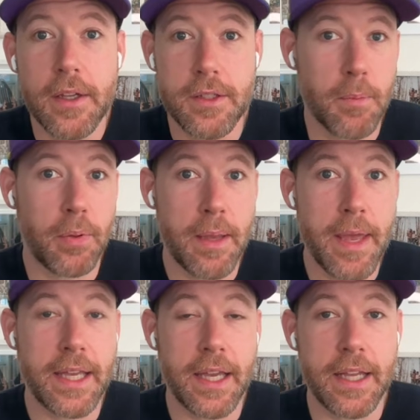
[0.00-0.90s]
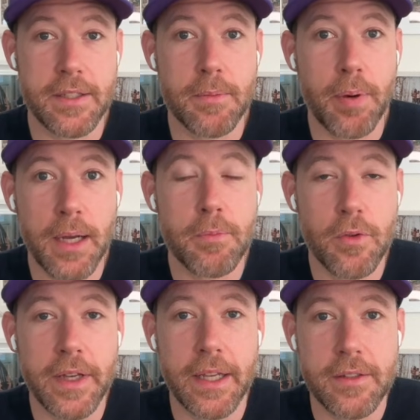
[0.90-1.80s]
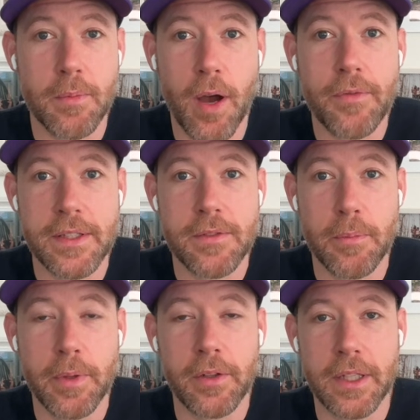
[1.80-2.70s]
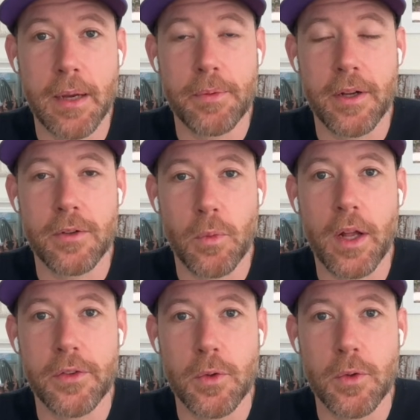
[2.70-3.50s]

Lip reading: some playmaking and some puck moving and some offensive ability up there as well,